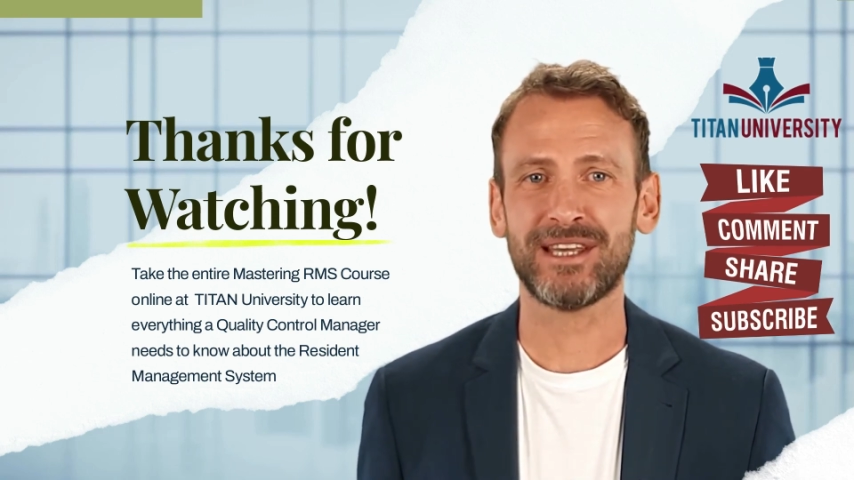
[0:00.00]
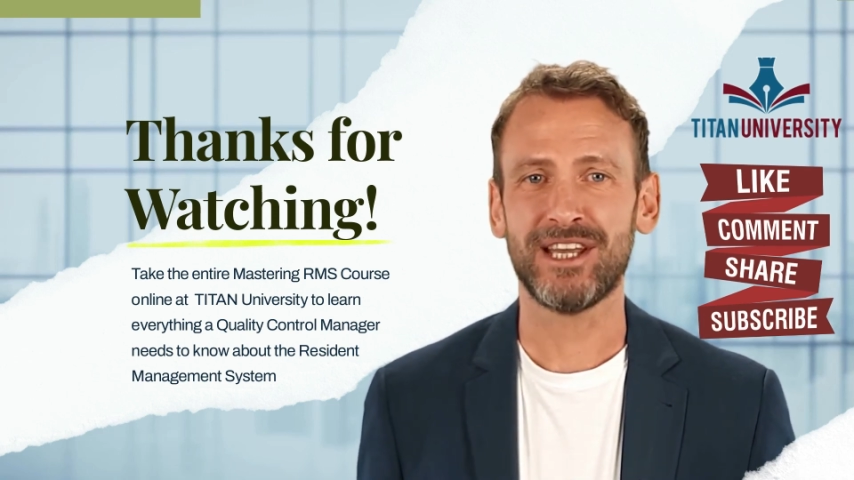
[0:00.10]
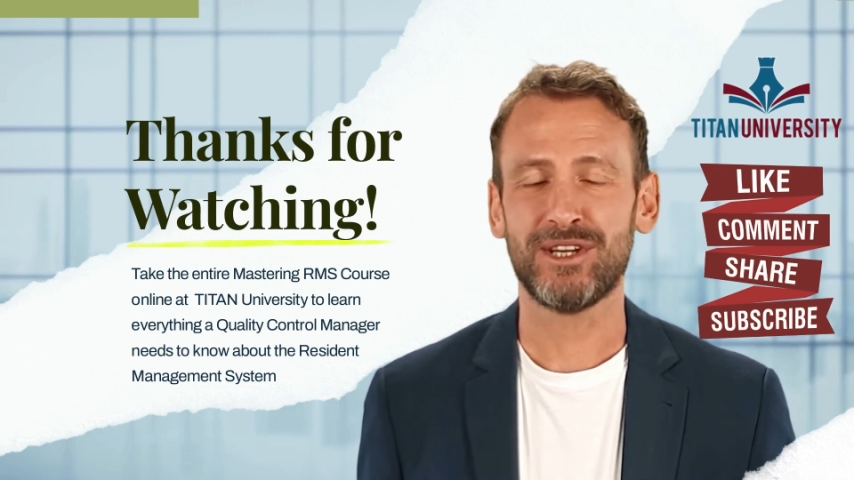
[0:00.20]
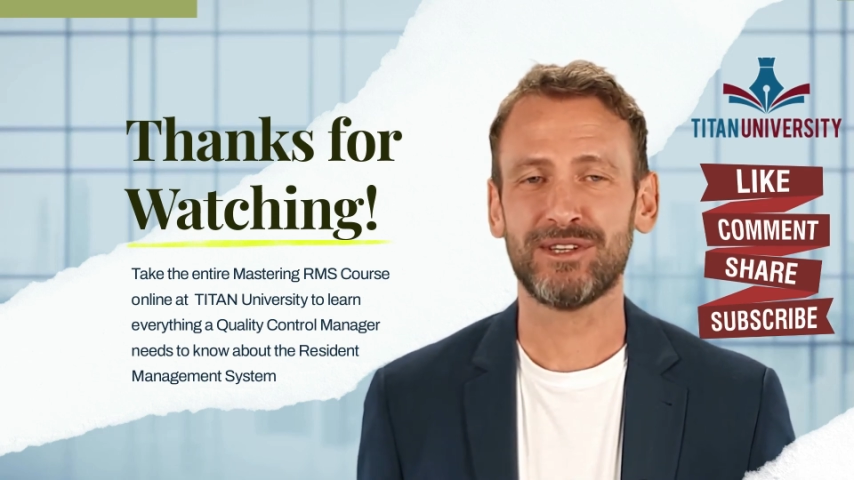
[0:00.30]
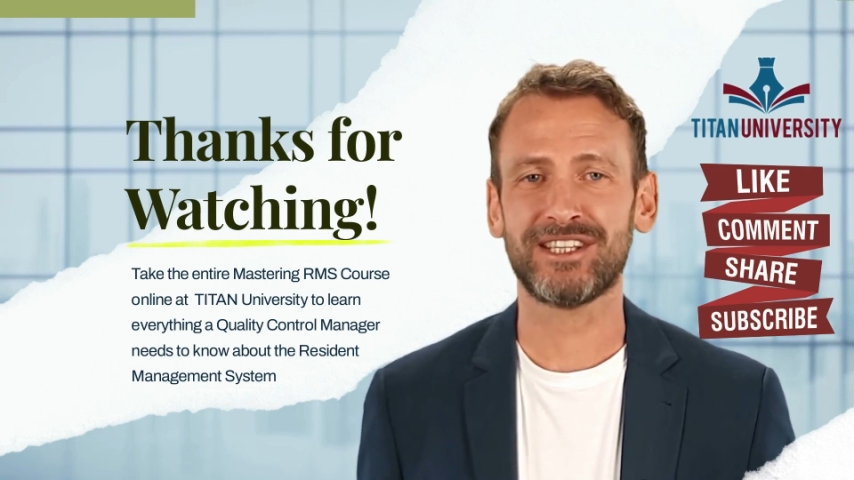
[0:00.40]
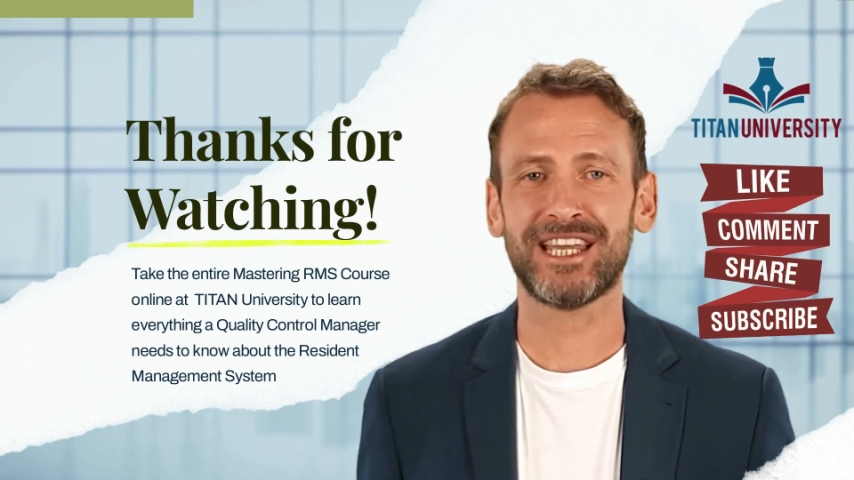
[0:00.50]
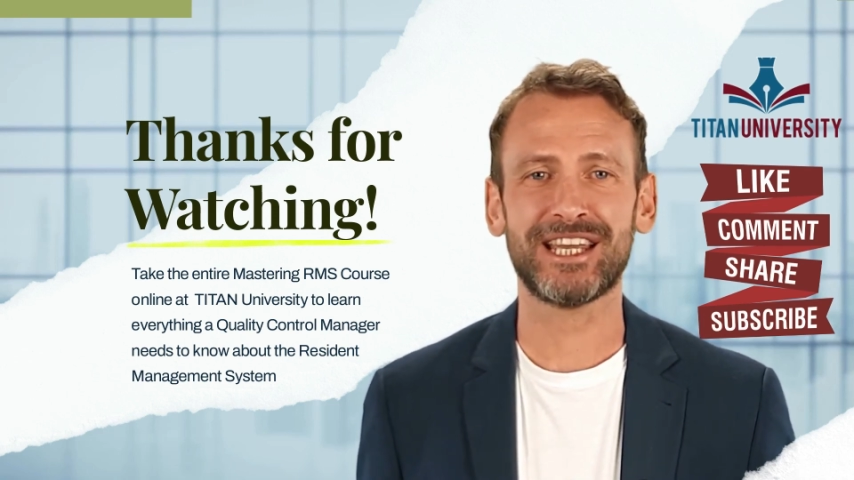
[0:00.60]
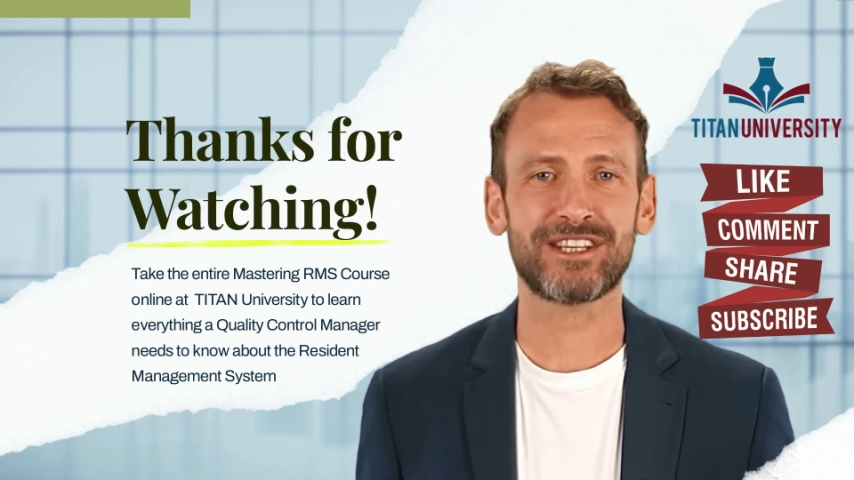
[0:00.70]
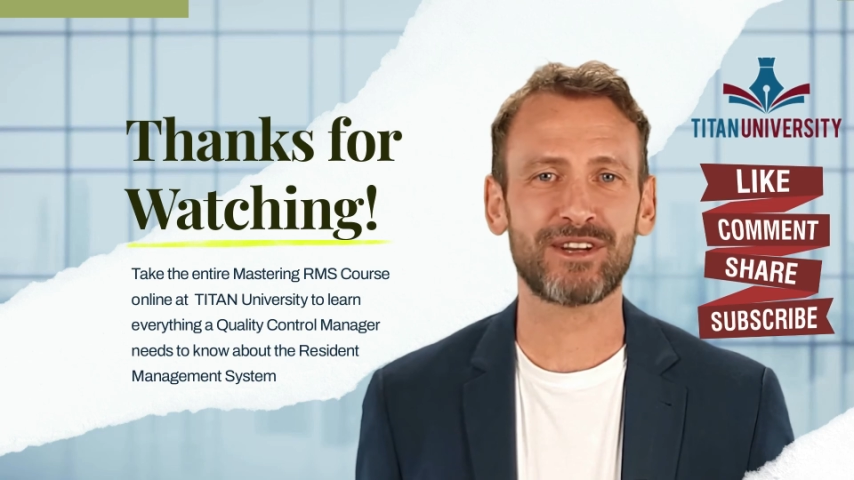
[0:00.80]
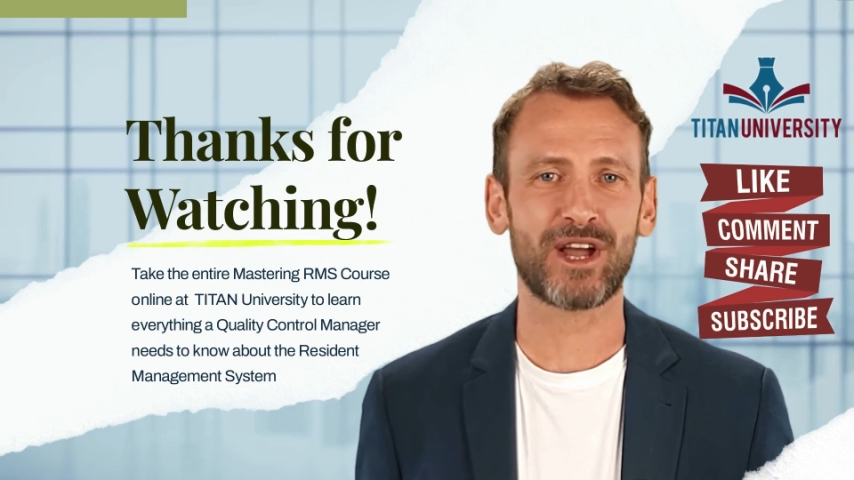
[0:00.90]
You can take
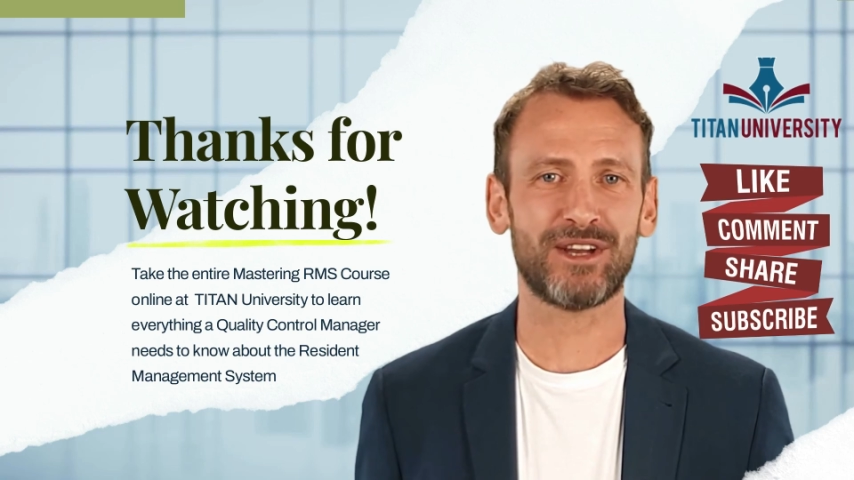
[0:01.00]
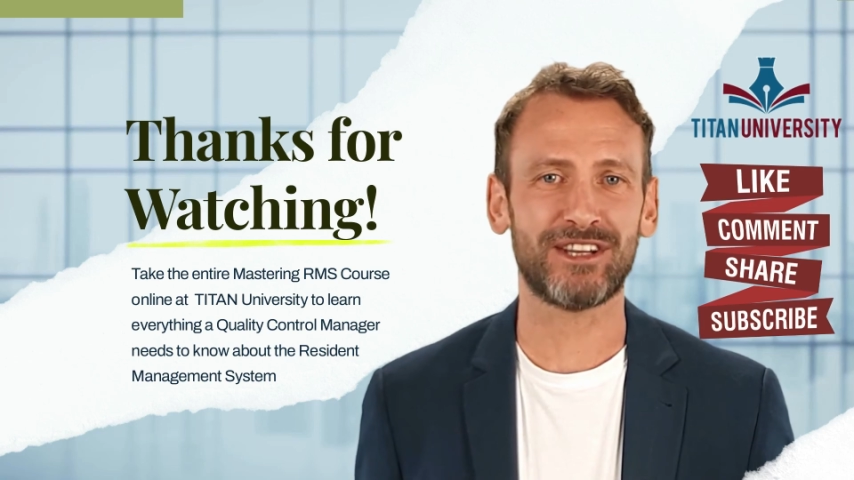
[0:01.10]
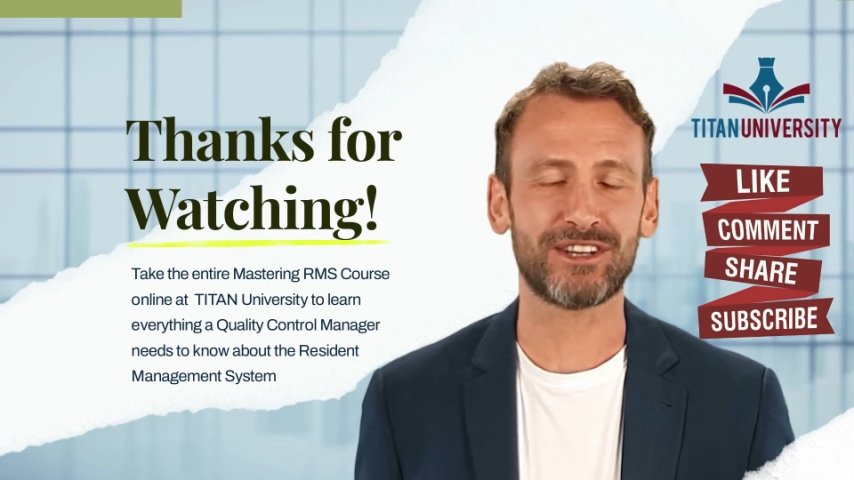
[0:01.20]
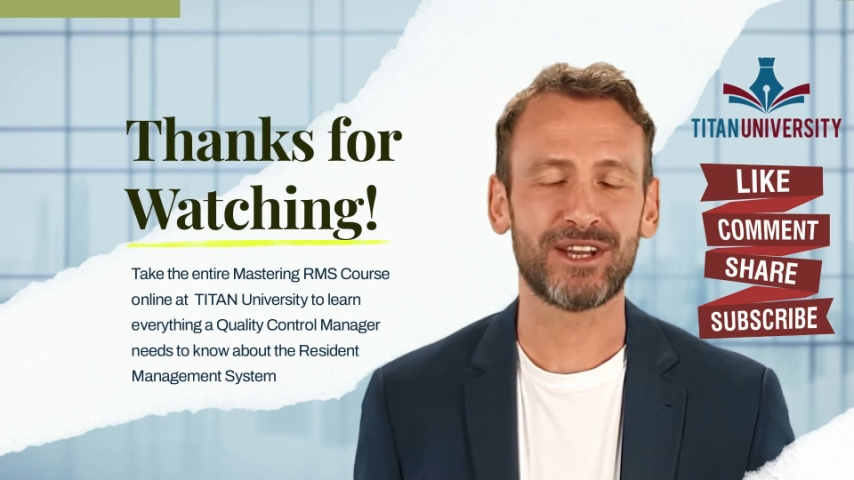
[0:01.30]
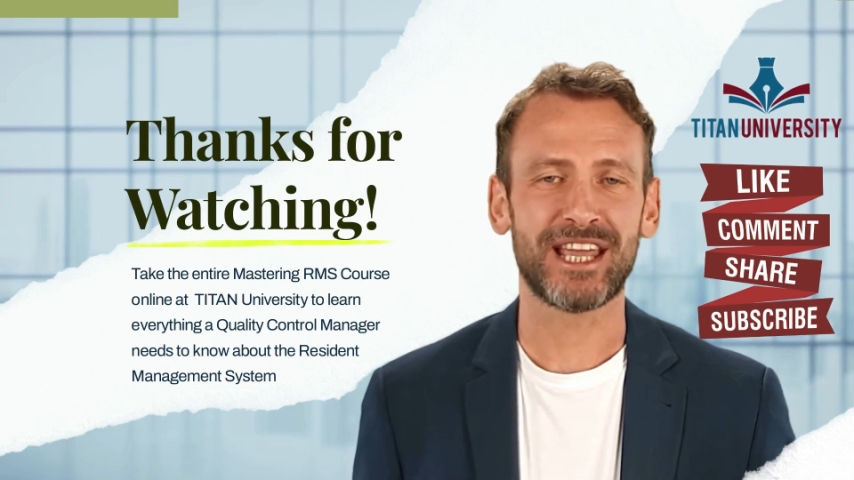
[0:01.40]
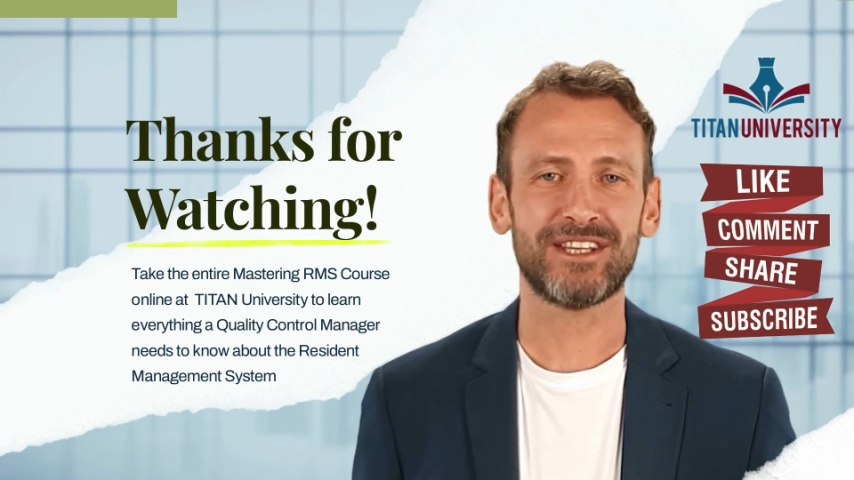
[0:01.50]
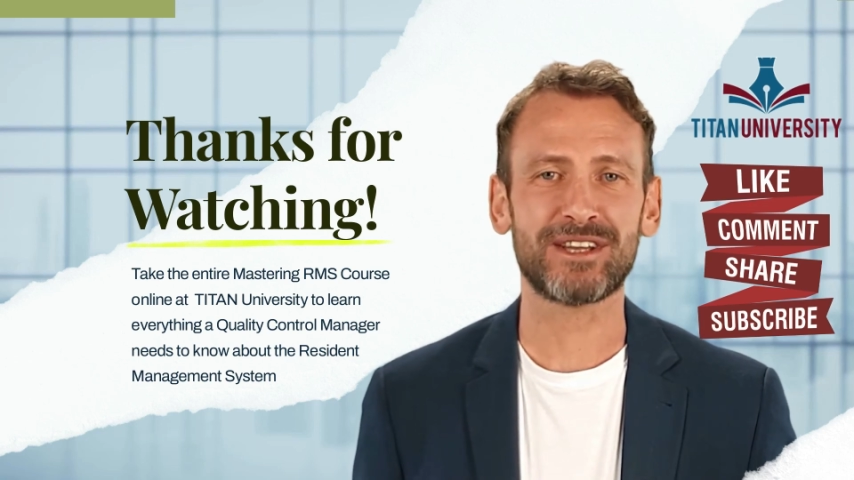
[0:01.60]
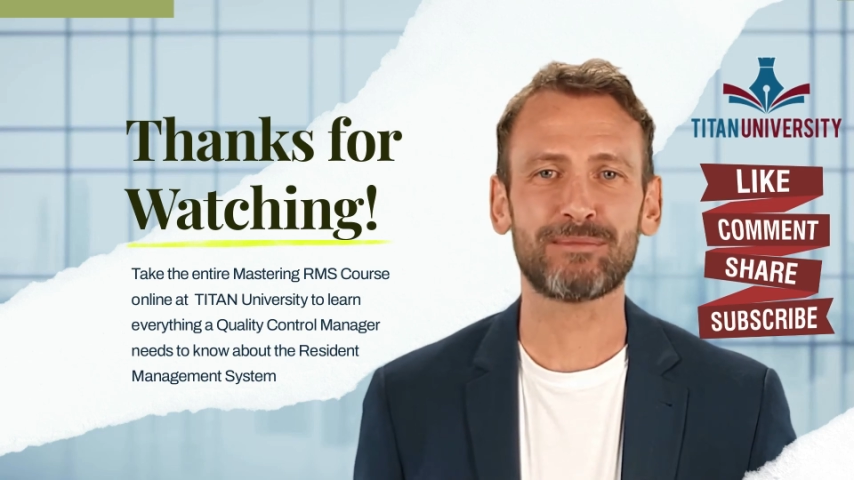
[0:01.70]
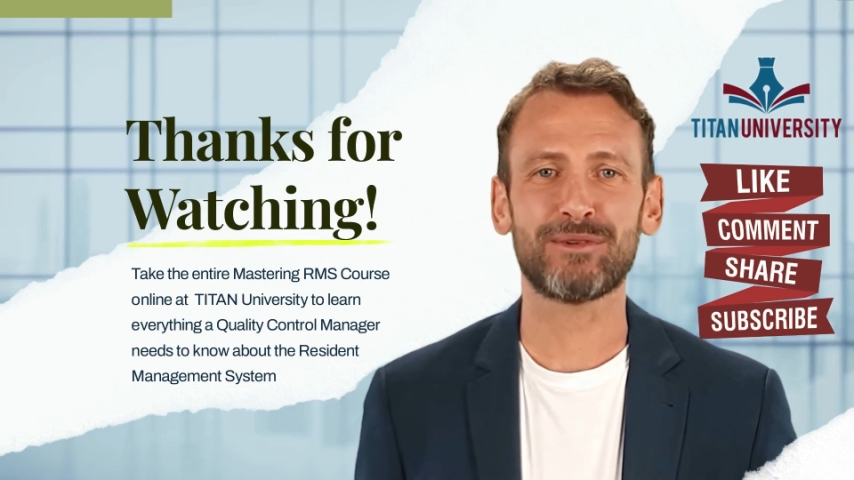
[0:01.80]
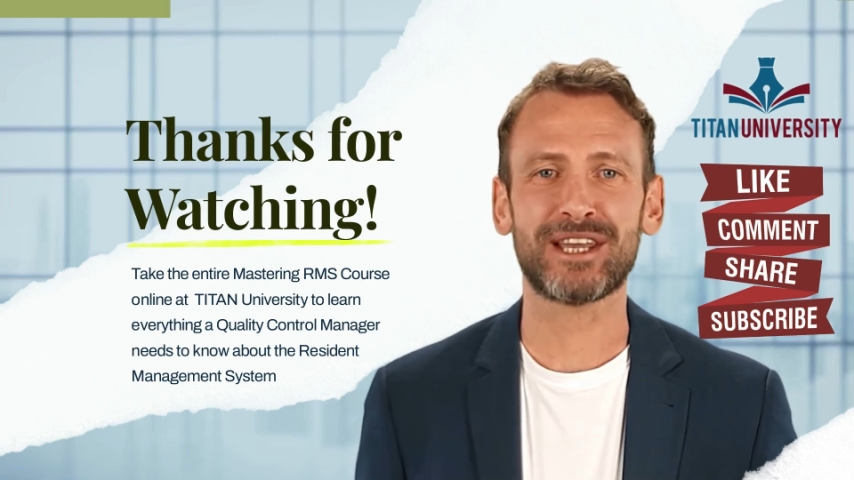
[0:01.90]
as long as you like to
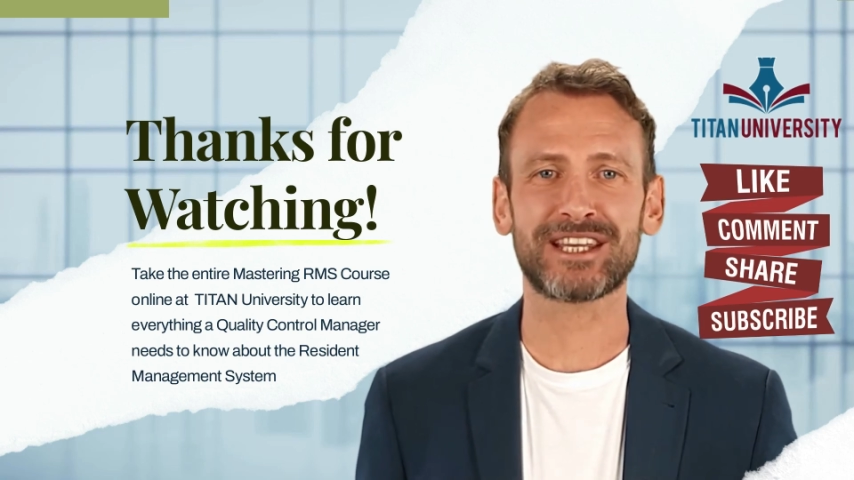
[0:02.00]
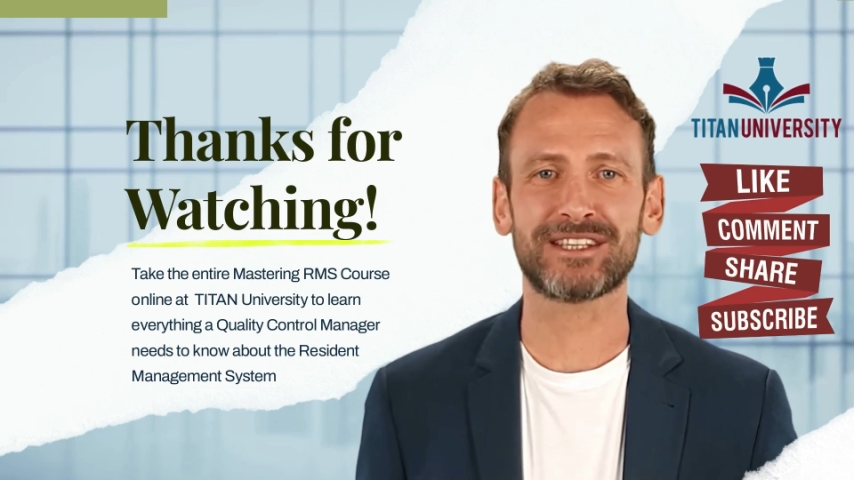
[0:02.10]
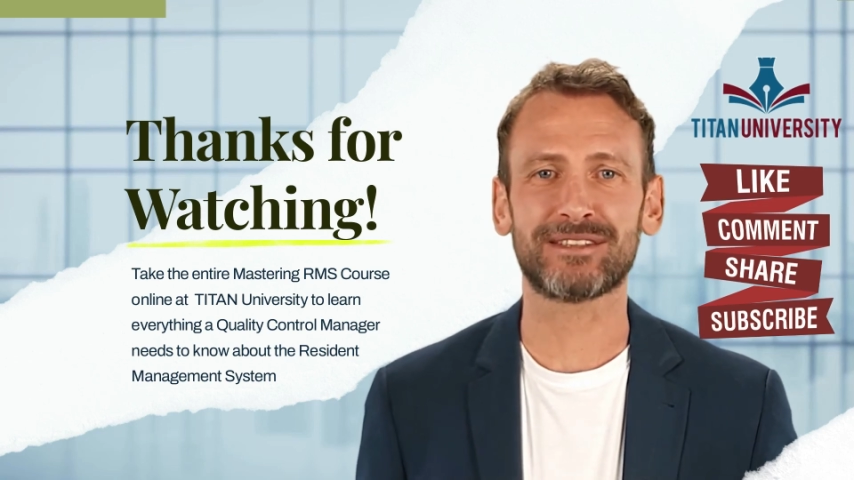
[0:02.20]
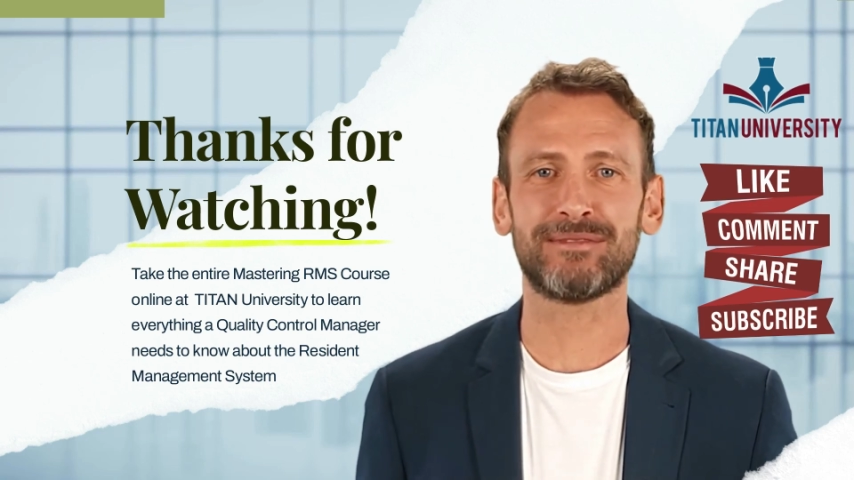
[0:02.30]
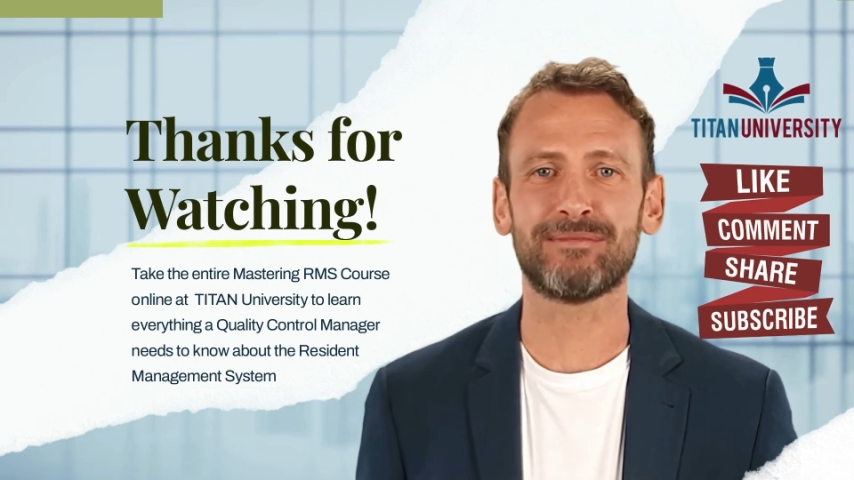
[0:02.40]
complete it.